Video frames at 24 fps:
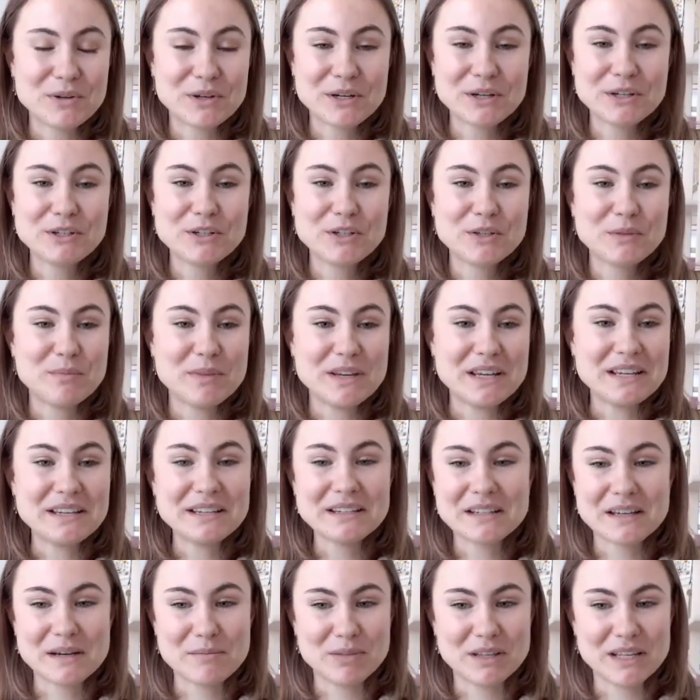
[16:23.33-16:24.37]
it could just
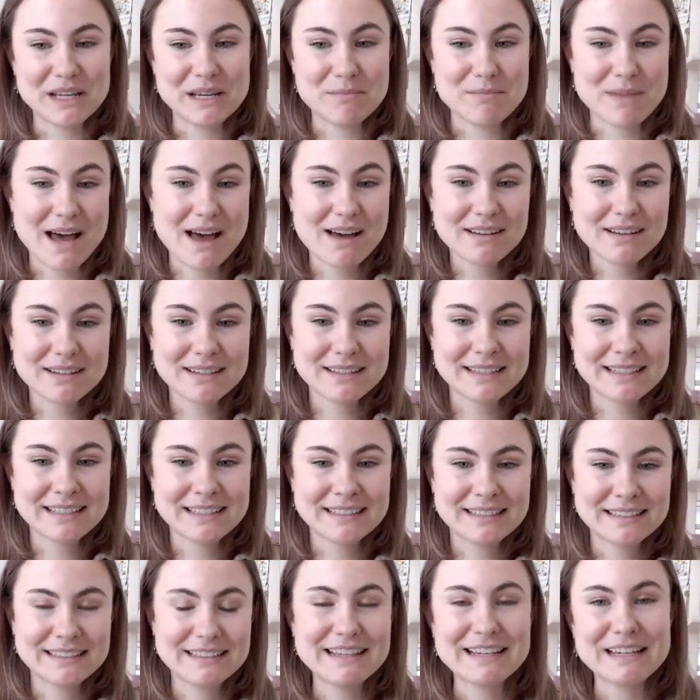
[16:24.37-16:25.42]
be a plain box.
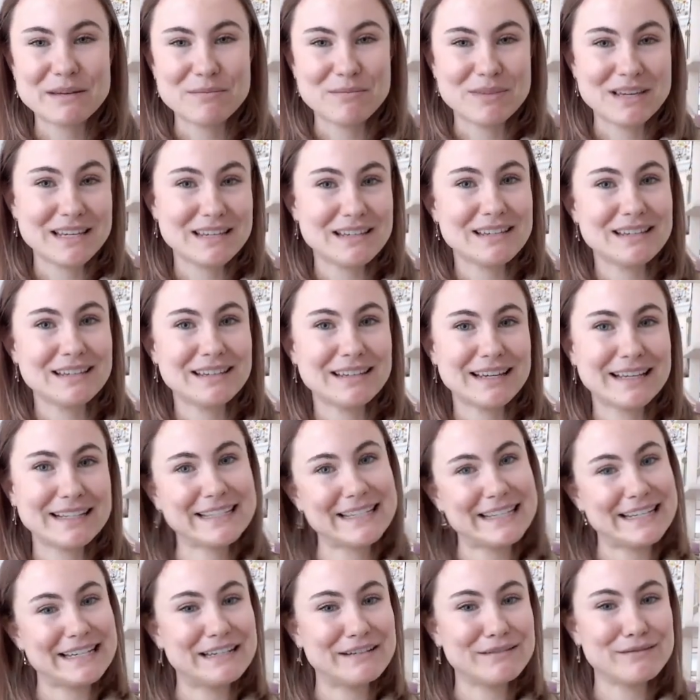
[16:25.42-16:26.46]
It could be a
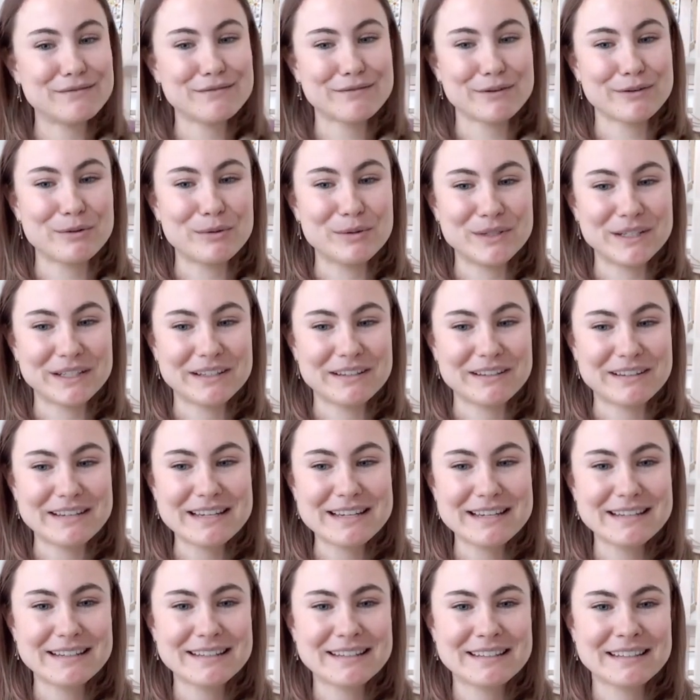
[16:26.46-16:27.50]
tin for holding
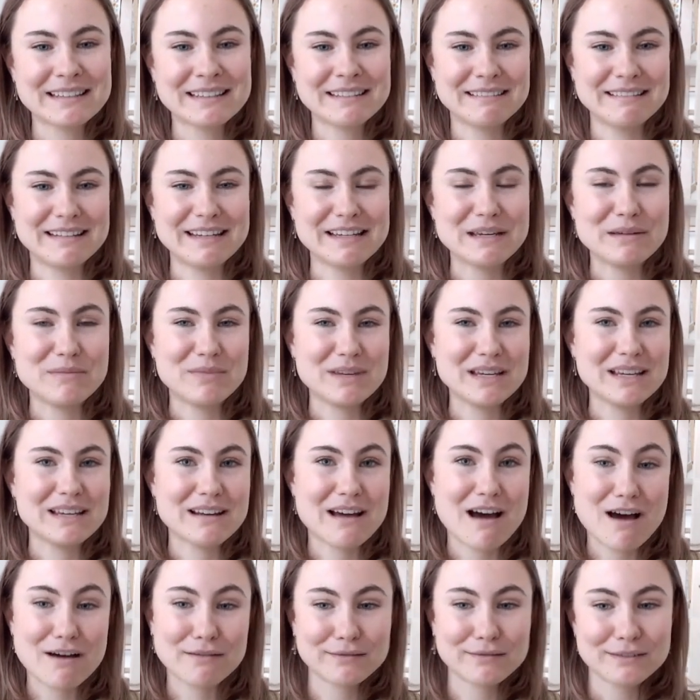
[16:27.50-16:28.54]
cookies. It could be an
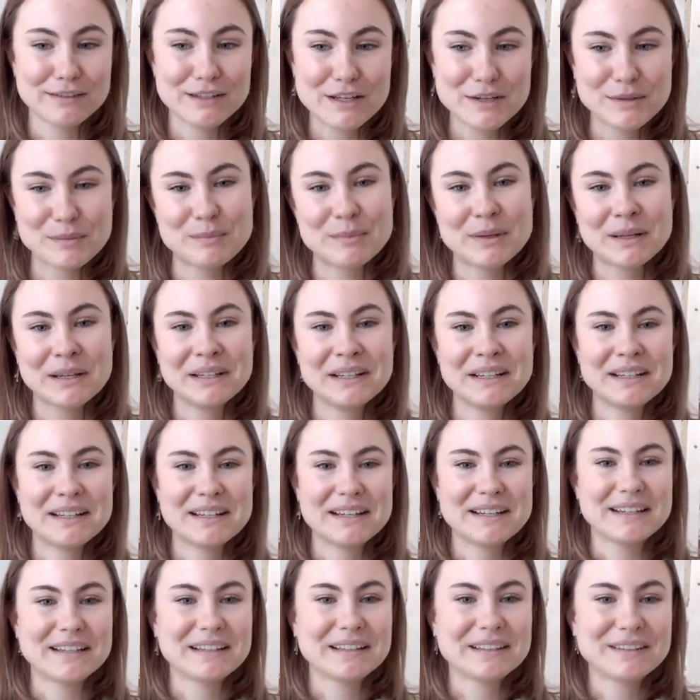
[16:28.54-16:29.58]
envelope.
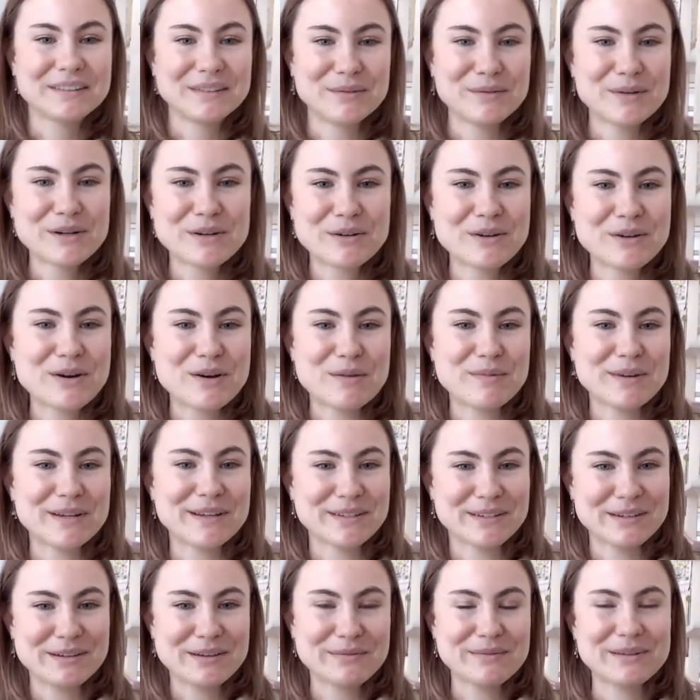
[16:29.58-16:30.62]
We don't know
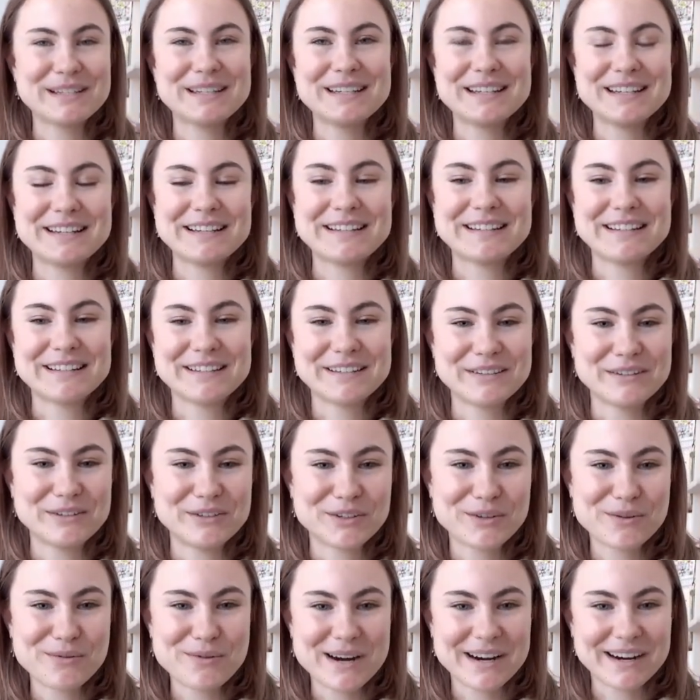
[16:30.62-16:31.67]
because all we see is this little
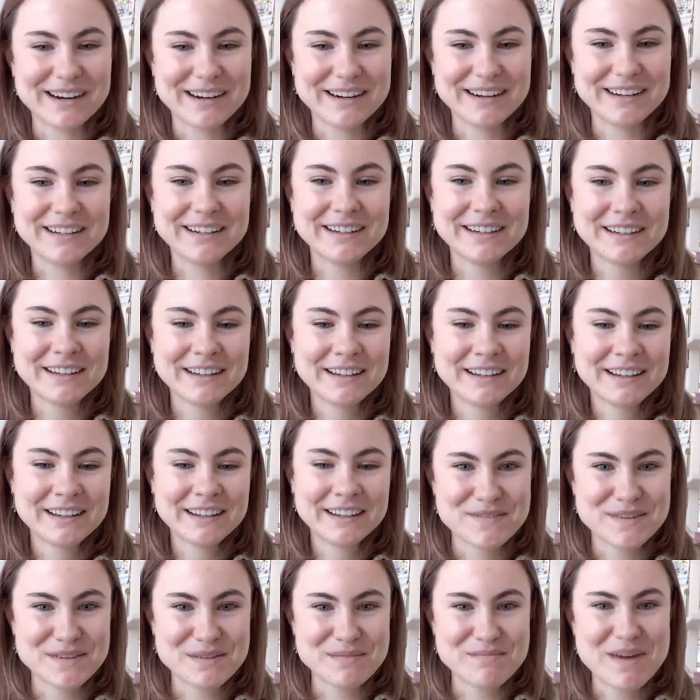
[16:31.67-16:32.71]
square here.
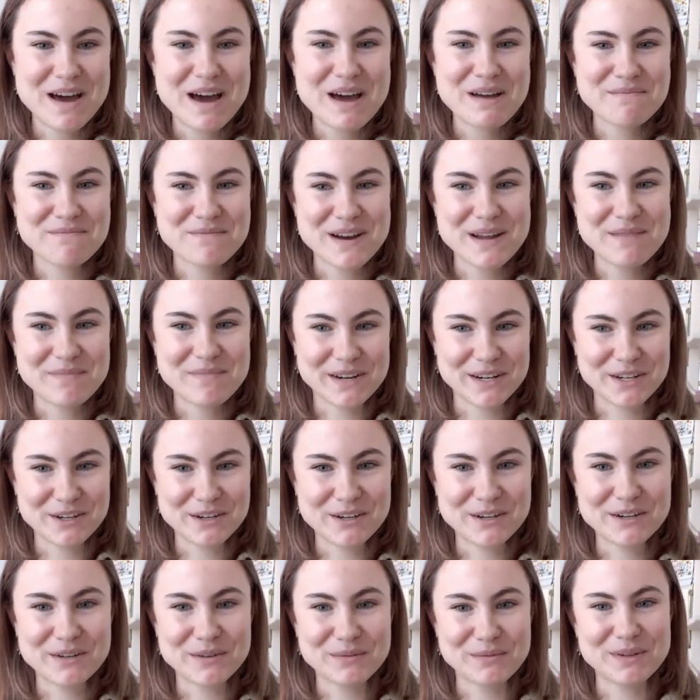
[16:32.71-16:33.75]
So the bottom right
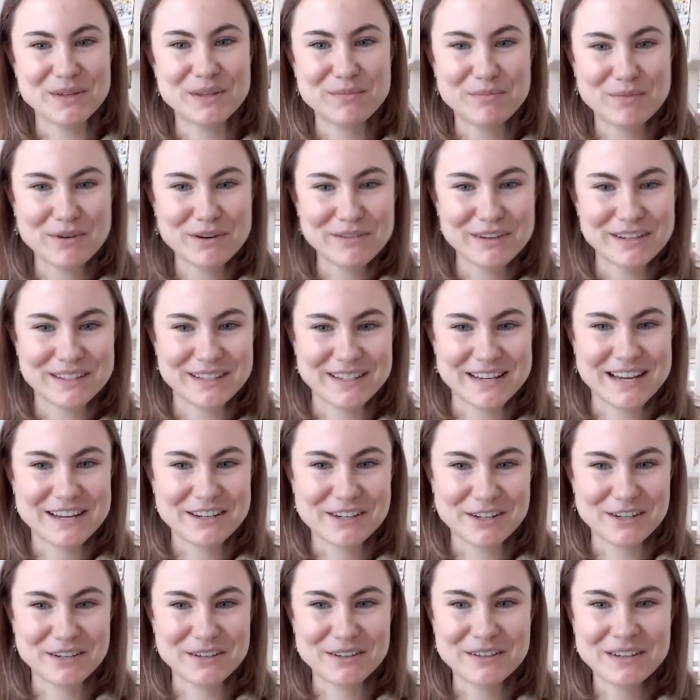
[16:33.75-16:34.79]
picture is what the previous slide
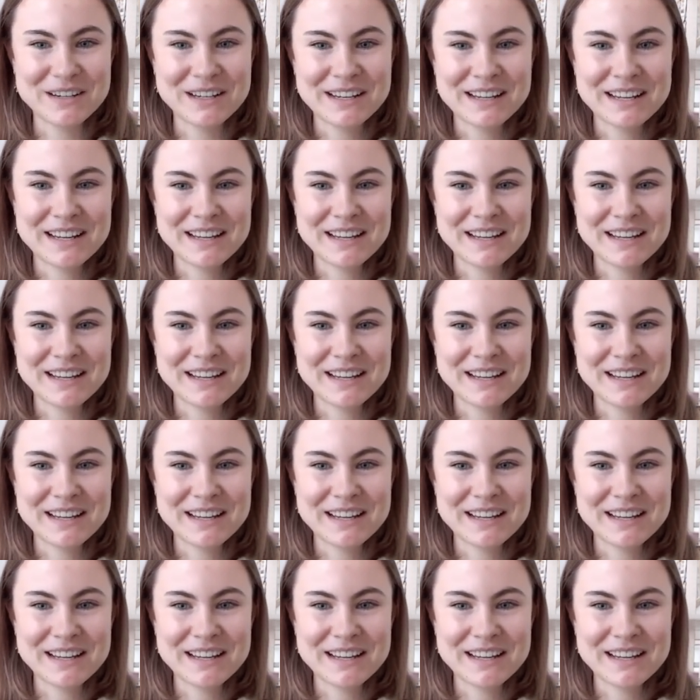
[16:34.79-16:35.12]
showed.